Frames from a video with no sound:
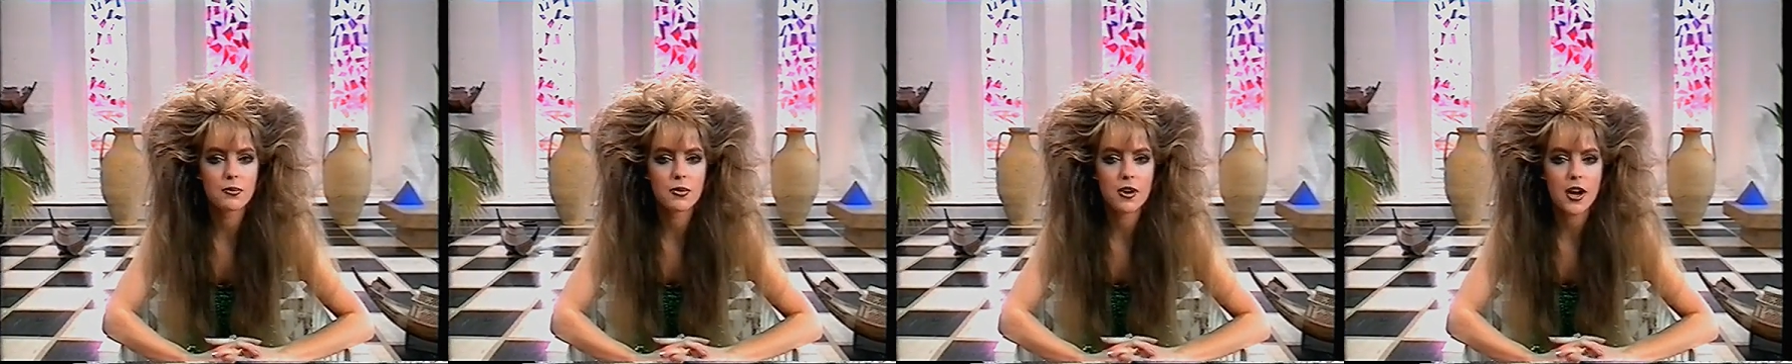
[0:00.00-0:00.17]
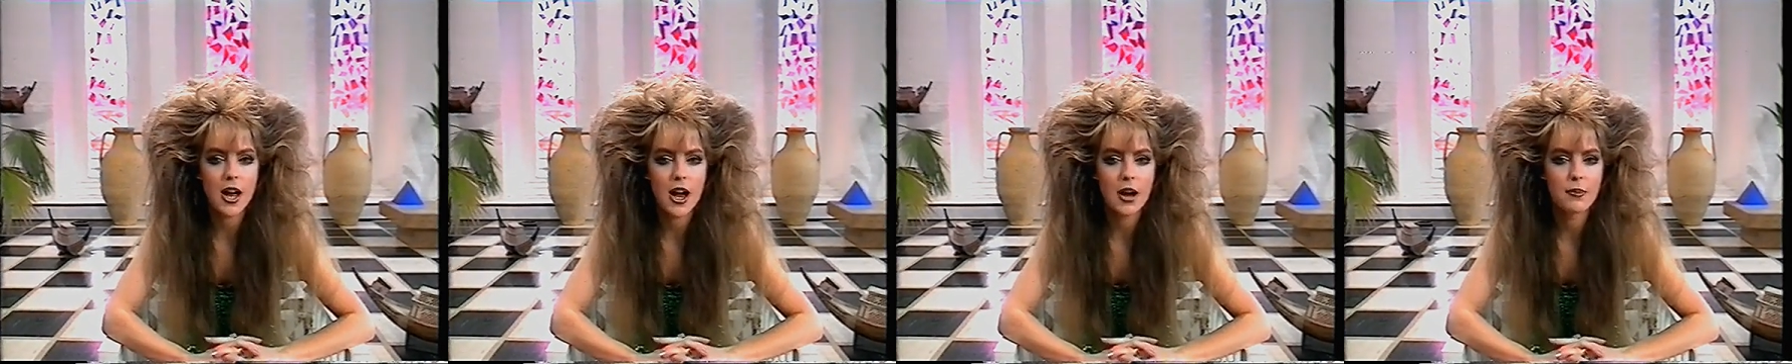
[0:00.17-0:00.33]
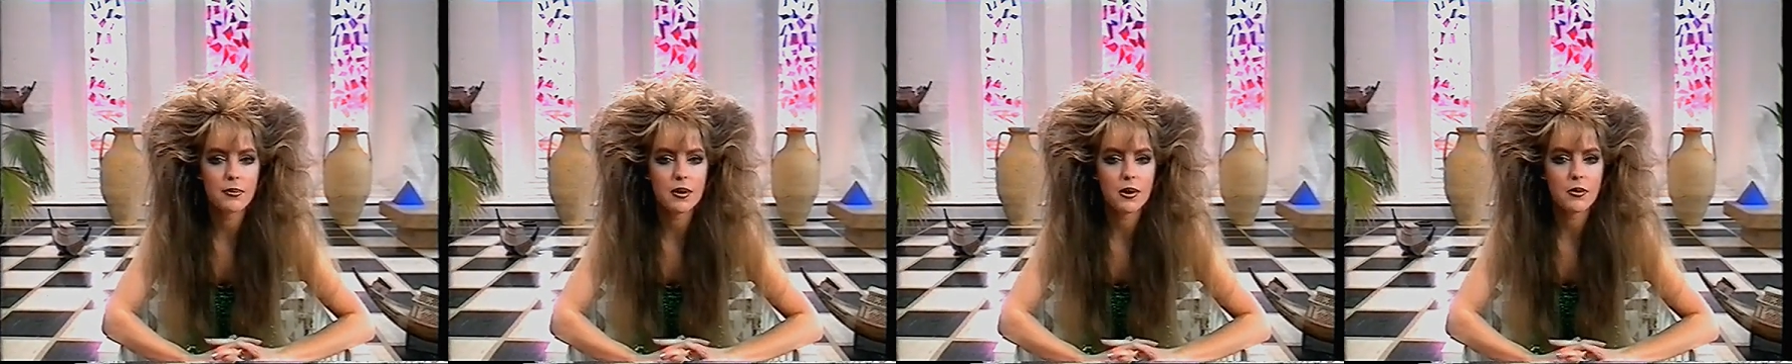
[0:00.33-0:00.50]

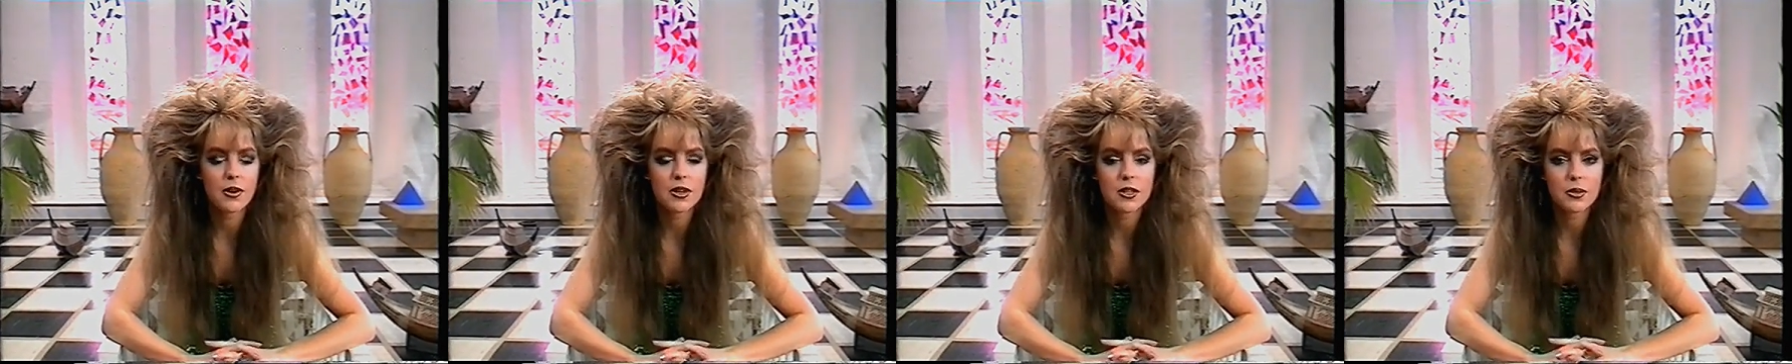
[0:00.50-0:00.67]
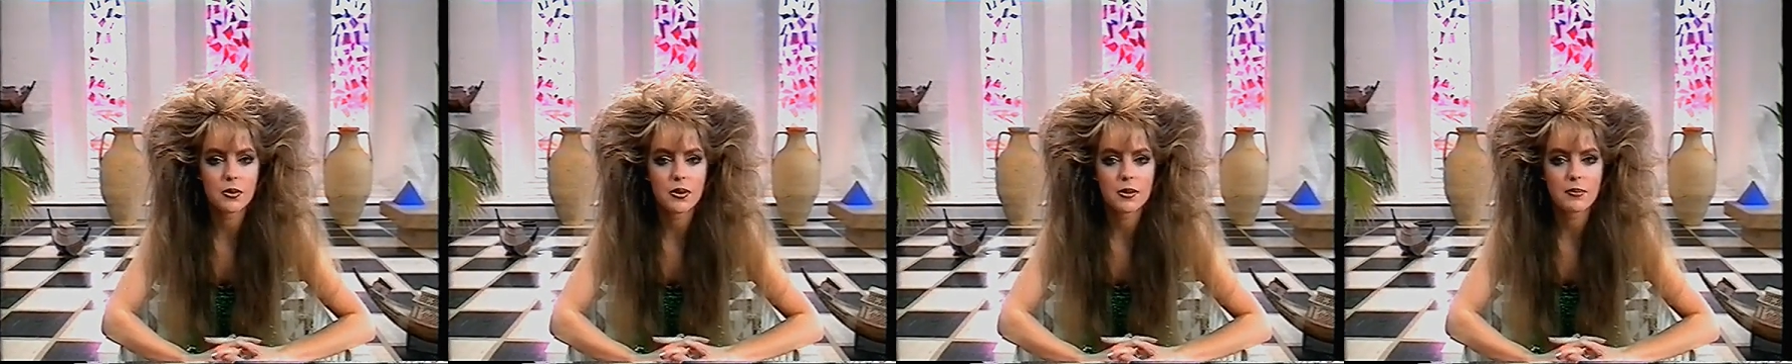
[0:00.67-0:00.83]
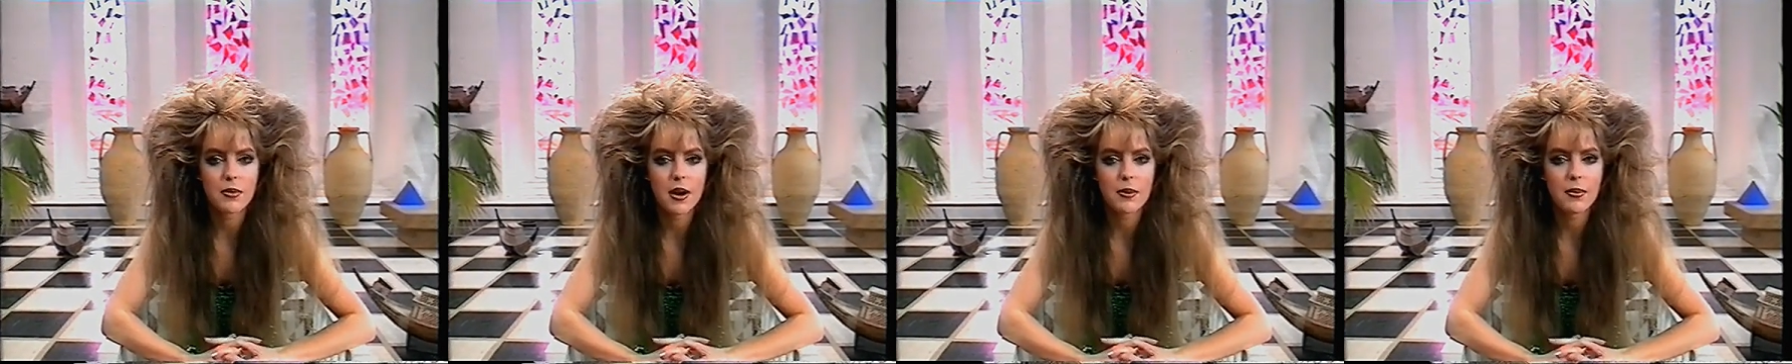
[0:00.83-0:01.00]
Abbey once
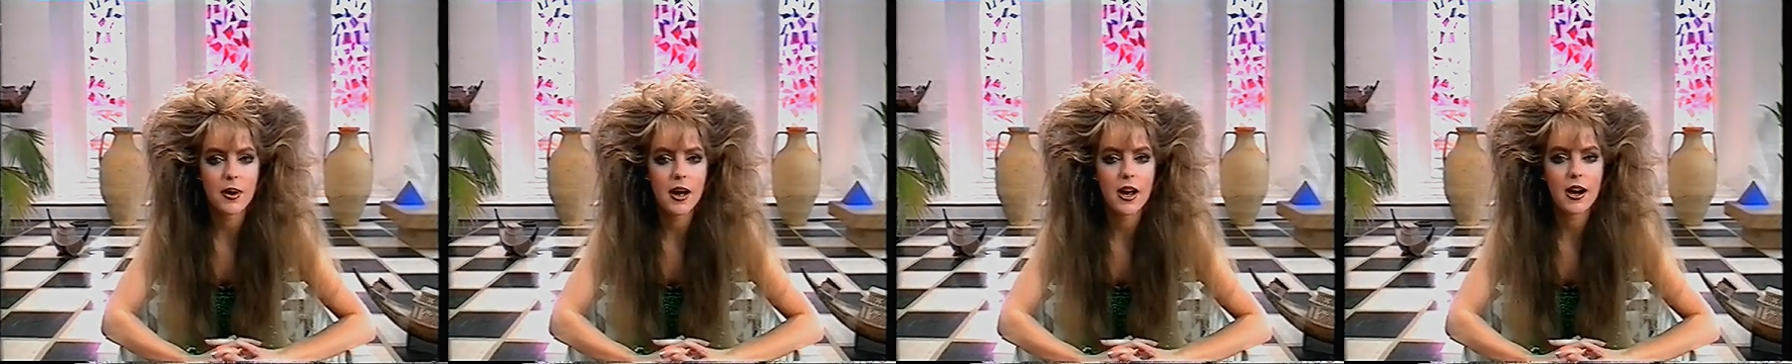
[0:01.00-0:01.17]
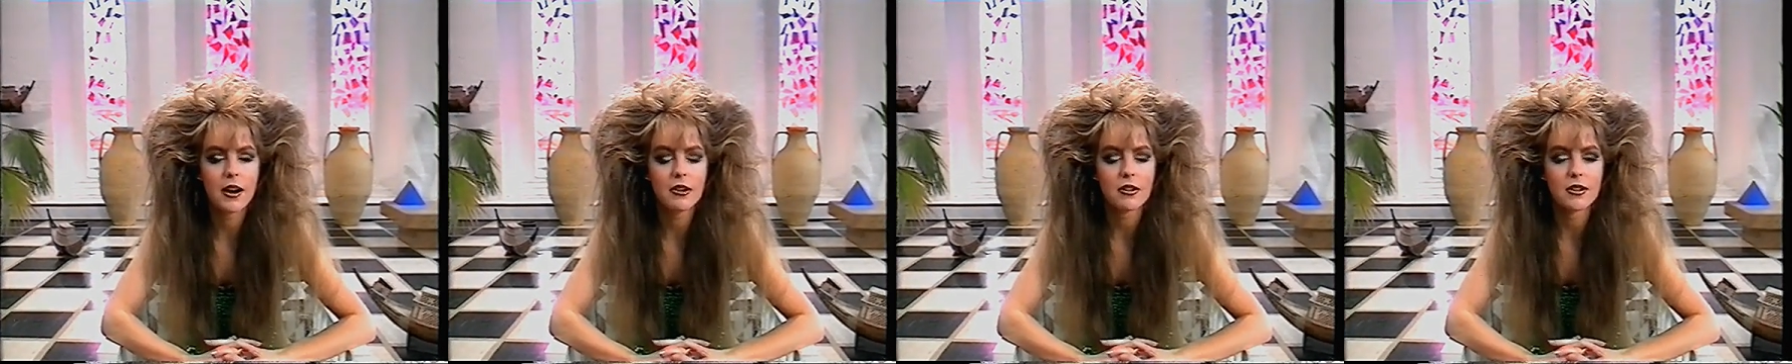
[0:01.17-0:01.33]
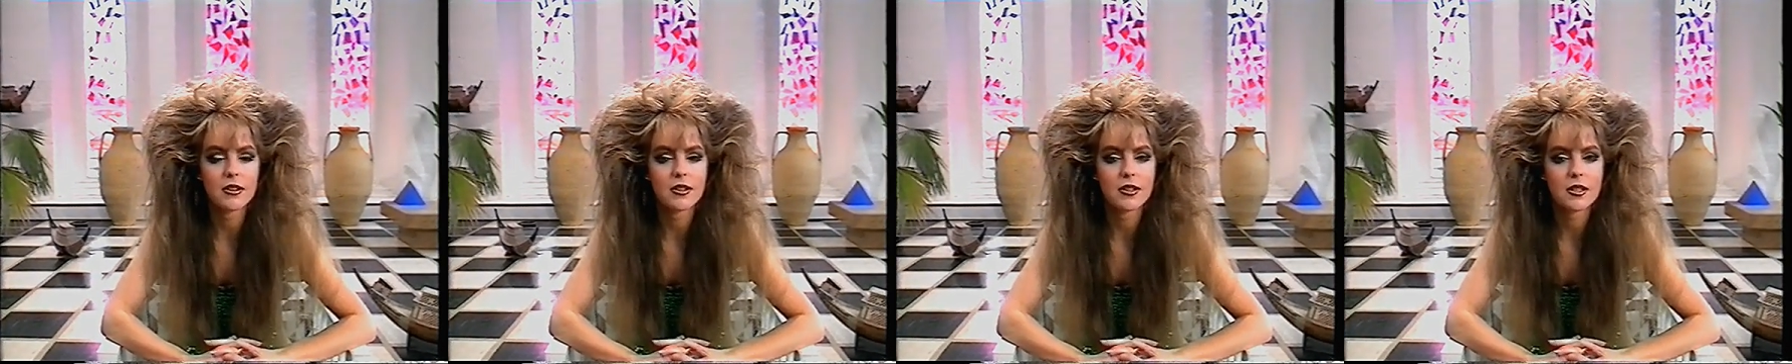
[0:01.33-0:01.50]
with my
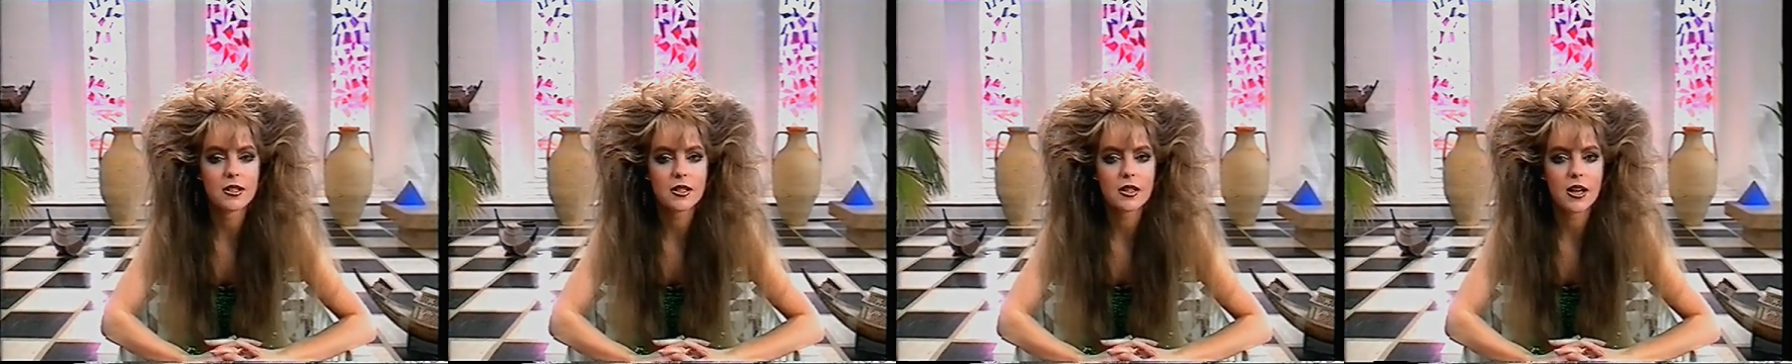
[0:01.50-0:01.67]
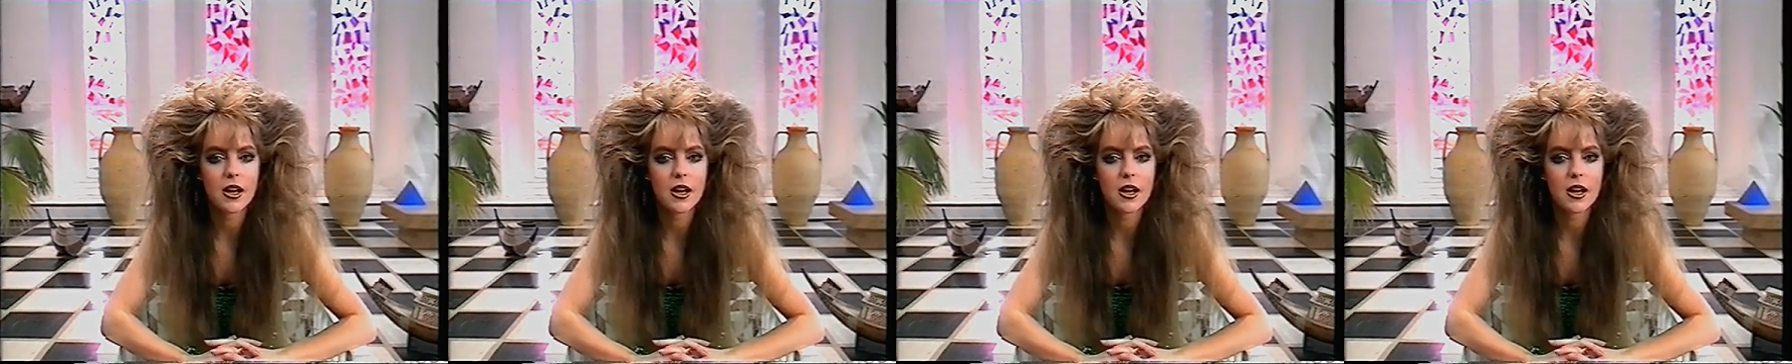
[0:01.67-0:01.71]
parents,